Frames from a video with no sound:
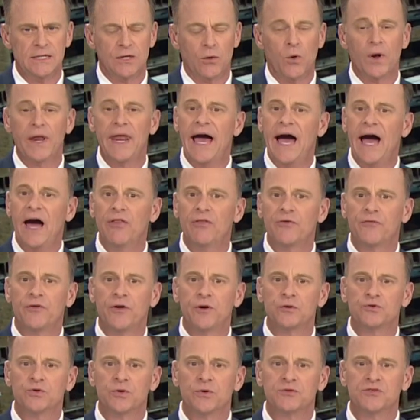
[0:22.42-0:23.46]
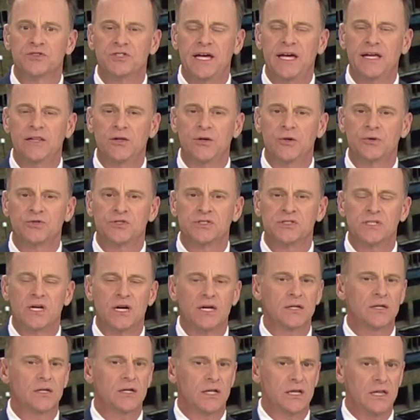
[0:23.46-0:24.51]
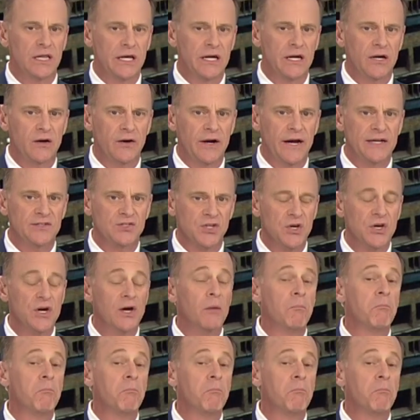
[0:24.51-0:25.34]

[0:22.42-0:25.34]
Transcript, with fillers: Well, now the future of St. Luke's is unclear as